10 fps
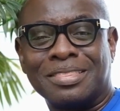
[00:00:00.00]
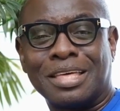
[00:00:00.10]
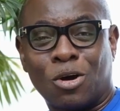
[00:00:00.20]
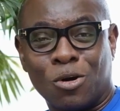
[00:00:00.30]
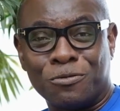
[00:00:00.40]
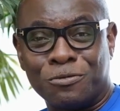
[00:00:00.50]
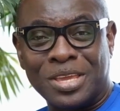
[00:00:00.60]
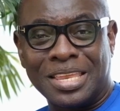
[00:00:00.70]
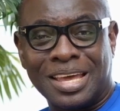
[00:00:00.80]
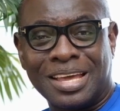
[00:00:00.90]
the
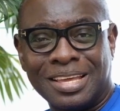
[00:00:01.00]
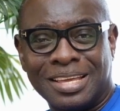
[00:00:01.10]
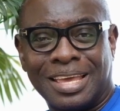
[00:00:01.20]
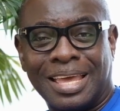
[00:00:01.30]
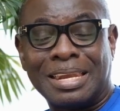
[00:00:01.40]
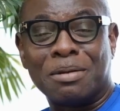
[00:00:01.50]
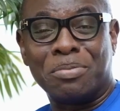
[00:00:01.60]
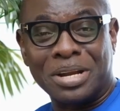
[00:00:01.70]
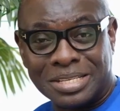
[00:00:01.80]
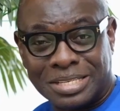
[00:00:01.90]
convener and the
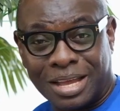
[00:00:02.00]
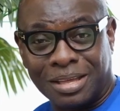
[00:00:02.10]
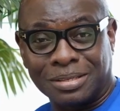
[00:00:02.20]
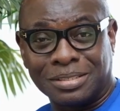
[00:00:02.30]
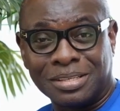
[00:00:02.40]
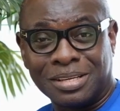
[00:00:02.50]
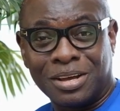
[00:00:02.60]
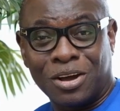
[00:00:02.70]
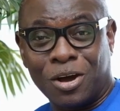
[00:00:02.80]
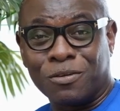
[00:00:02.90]
brainchild
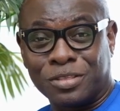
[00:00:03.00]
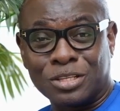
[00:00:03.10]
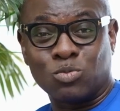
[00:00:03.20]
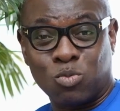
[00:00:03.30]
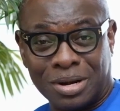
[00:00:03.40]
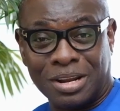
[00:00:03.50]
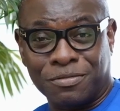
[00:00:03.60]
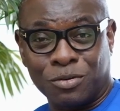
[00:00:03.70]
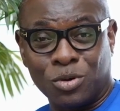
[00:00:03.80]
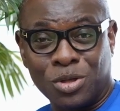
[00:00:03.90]
of this
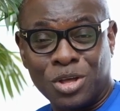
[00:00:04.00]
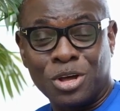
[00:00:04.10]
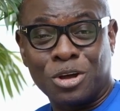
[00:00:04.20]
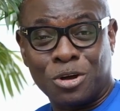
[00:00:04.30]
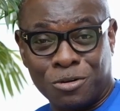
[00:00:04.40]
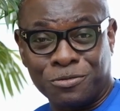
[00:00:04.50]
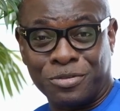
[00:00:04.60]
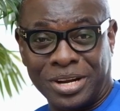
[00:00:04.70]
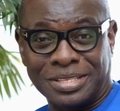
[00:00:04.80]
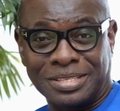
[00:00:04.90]
wonderful
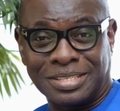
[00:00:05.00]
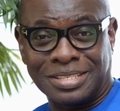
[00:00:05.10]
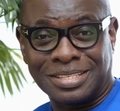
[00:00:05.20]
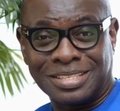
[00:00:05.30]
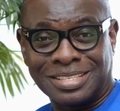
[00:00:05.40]
conference.